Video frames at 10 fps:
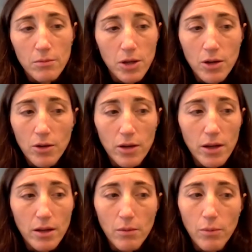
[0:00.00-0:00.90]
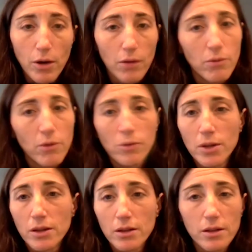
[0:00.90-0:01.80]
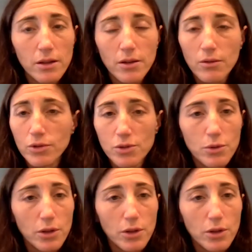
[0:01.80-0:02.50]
You know, again, the ball movement, it was